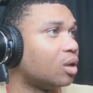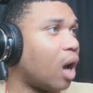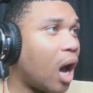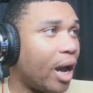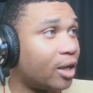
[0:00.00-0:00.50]

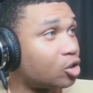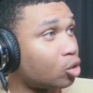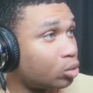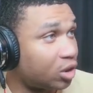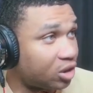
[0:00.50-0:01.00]
Alright,
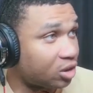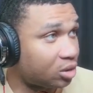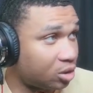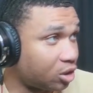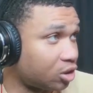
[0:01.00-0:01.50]
so this is
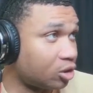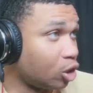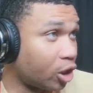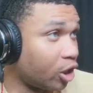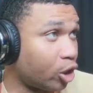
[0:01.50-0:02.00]

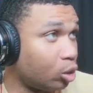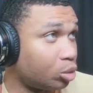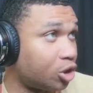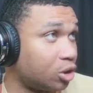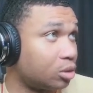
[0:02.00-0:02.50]
looking
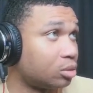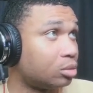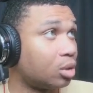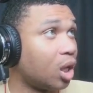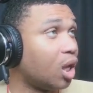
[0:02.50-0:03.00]
Gucci.
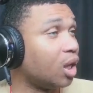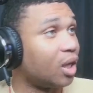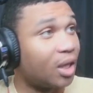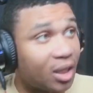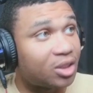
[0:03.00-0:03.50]

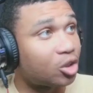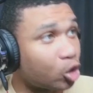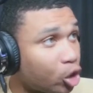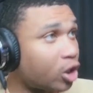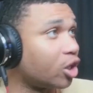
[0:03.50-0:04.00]
It's
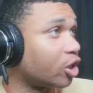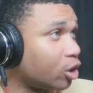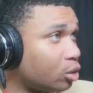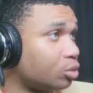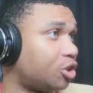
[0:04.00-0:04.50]
looking
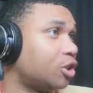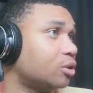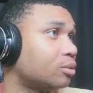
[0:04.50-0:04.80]
Gucci.